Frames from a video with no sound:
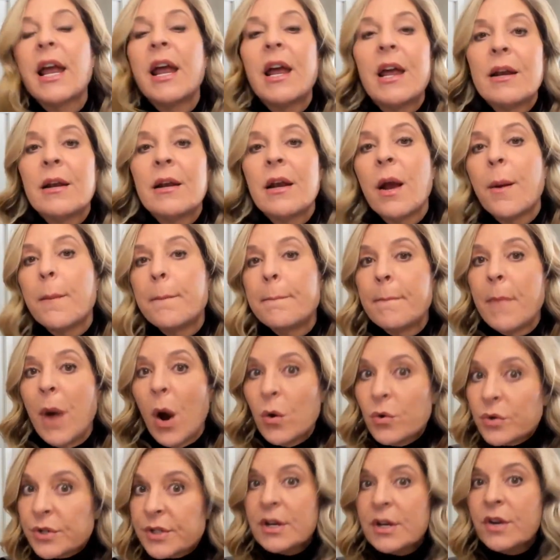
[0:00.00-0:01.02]
and
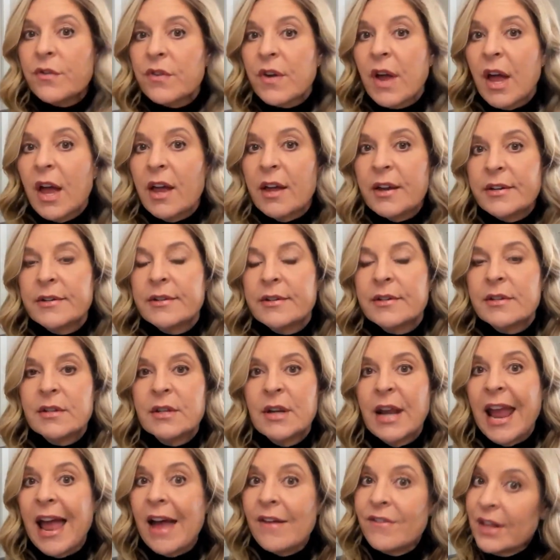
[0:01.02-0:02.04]
most of us
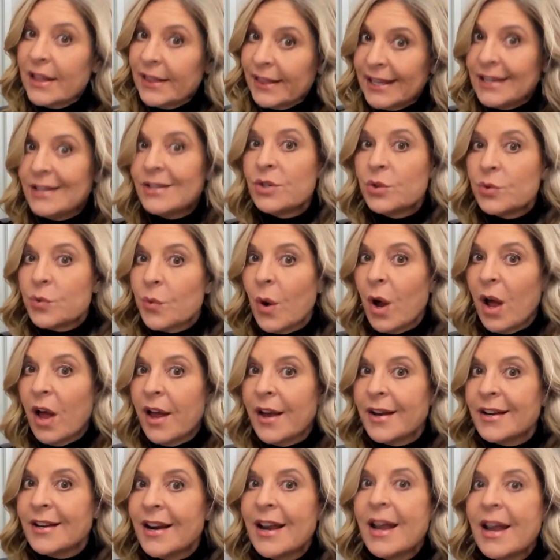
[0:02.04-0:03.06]
have at least
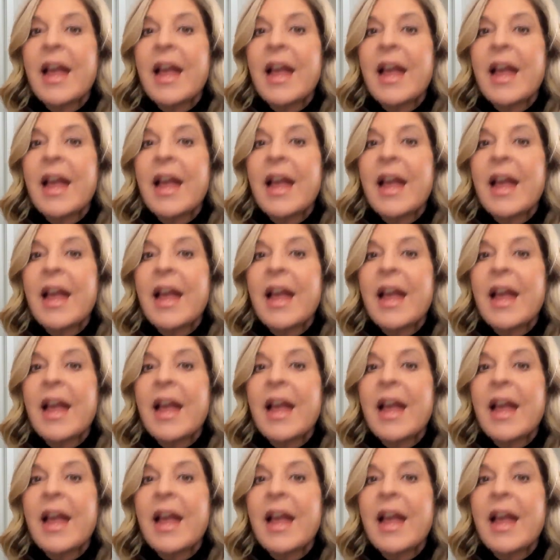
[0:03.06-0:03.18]
one,